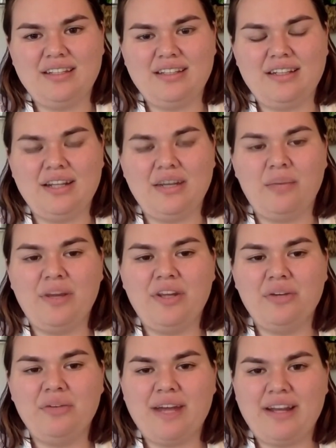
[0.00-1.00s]
Now, when
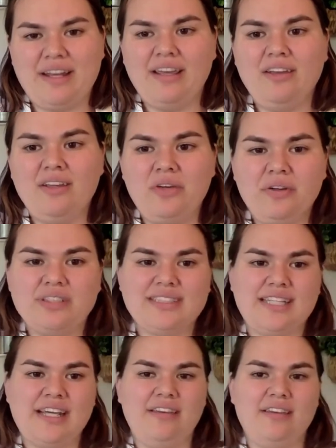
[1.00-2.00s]
you're ready, you can
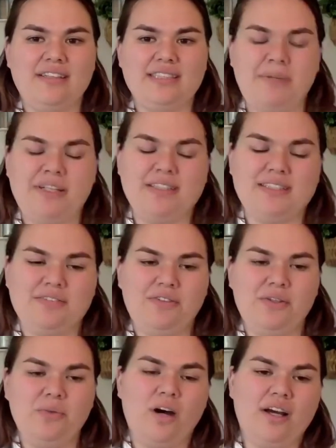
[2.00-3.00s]
stay in this space if
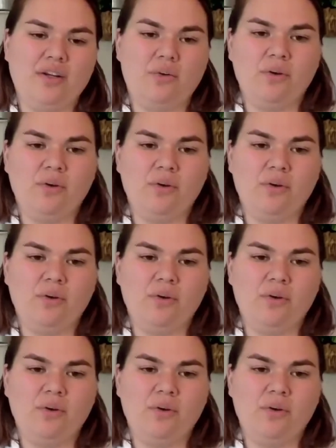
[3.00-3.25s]
you want,